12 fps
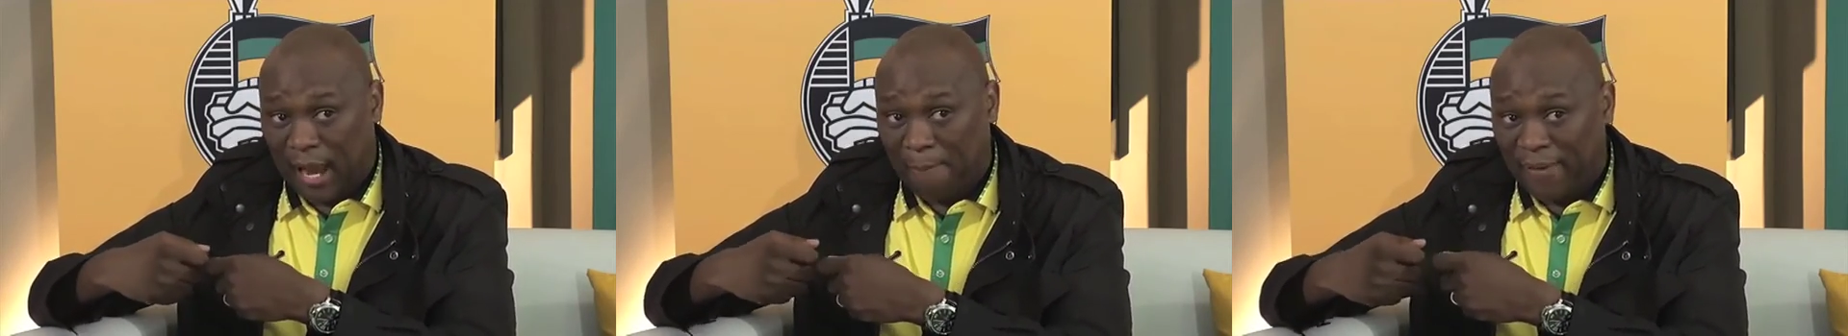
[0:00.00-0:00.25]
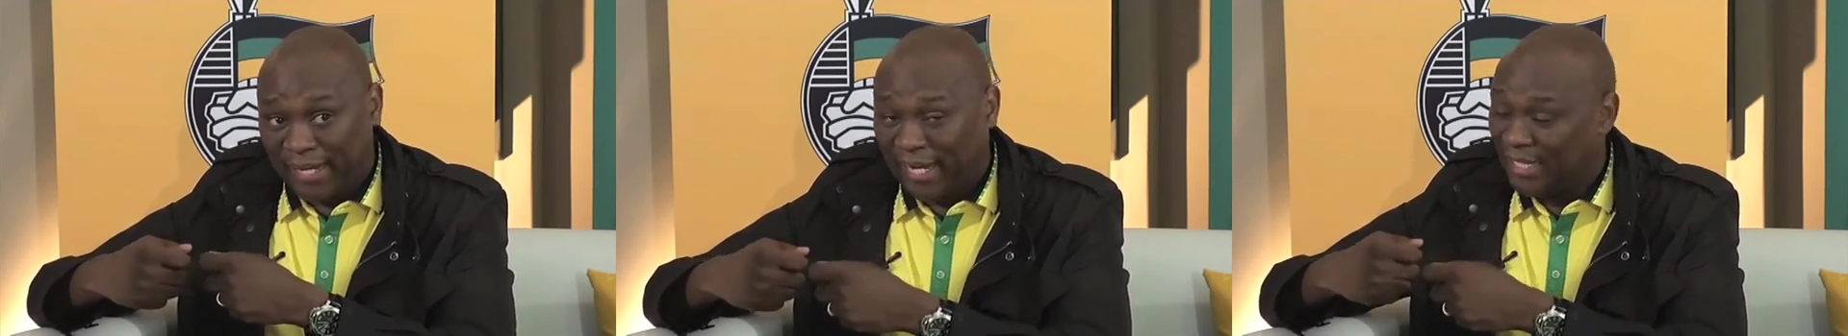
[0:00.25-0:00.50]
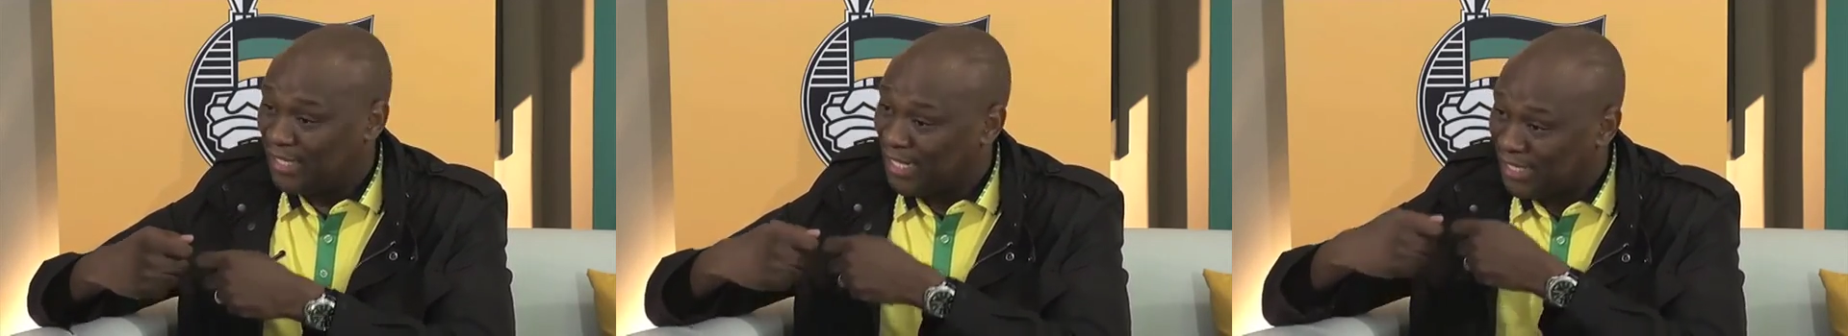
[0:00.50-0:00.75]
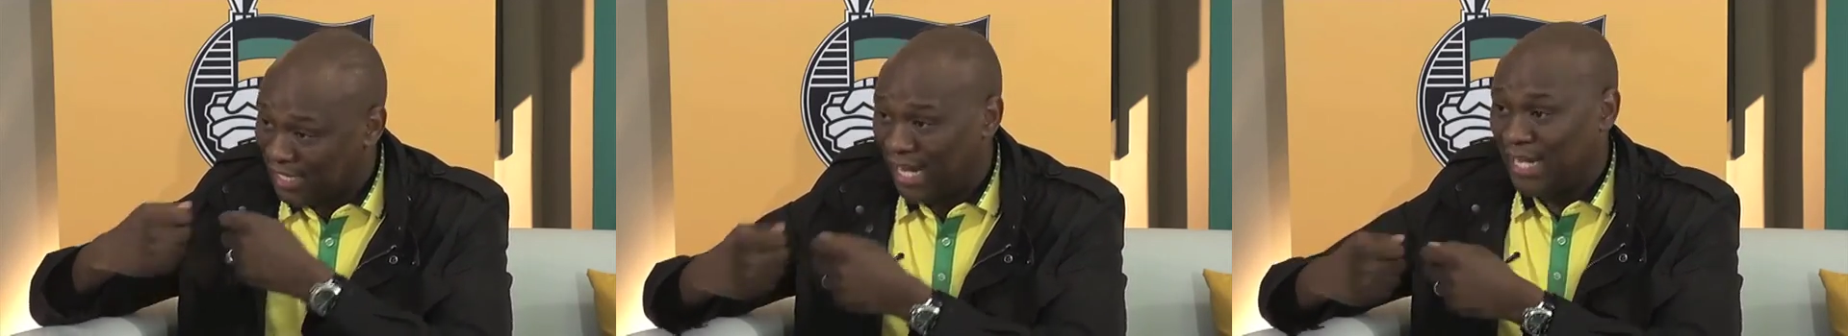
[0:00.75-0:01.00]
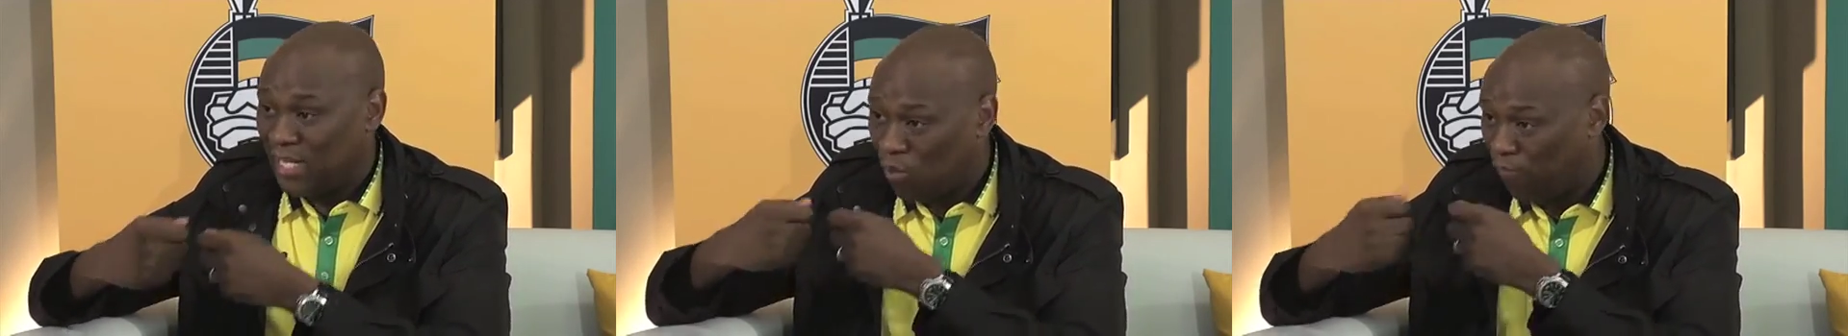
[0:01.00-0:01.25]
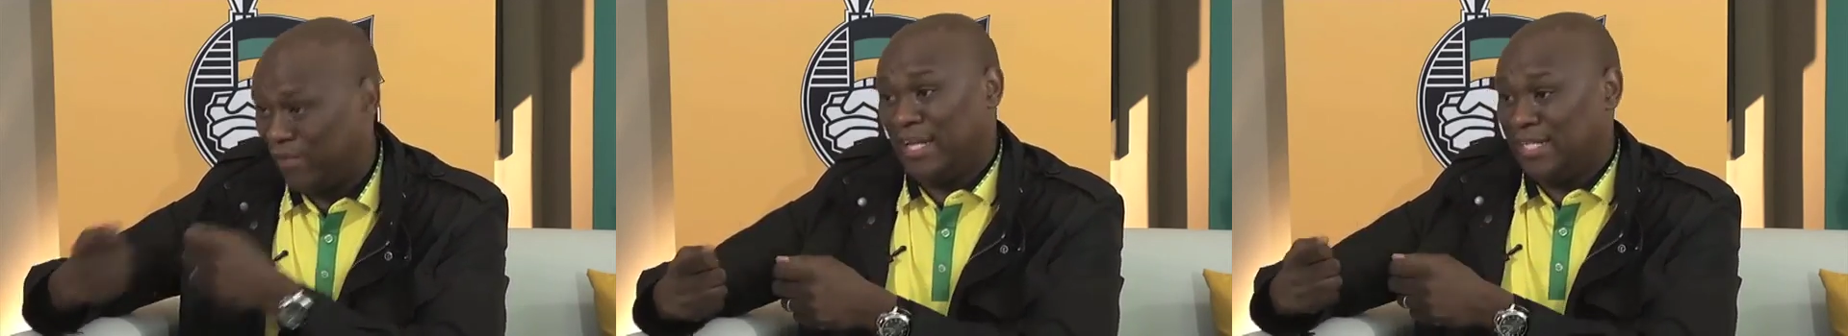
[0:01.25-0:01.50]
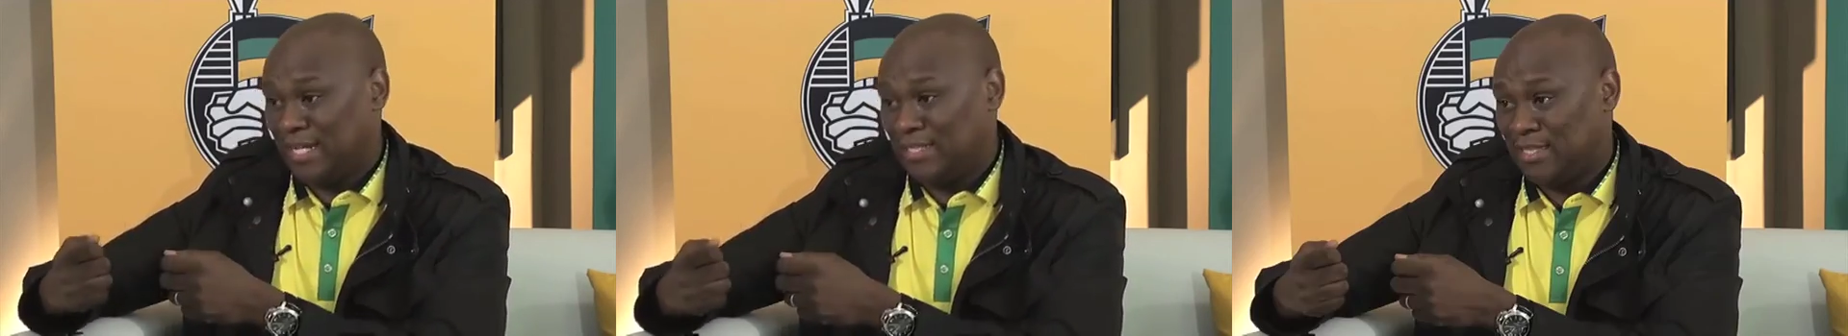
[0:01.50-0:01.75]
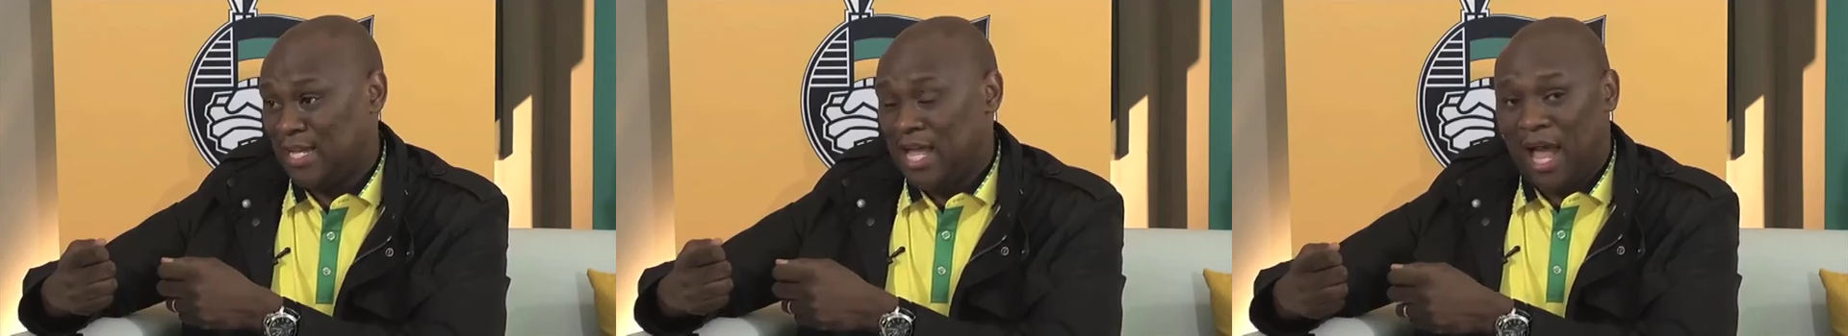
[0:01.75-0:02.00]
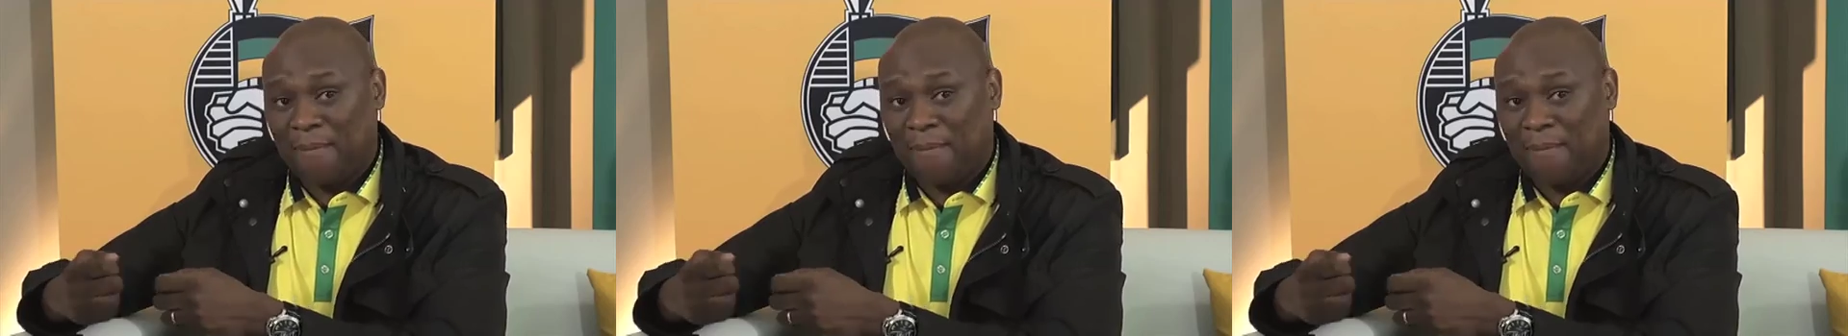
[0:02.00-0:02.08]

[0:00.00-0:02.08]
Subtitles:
upgrade the training of cadres.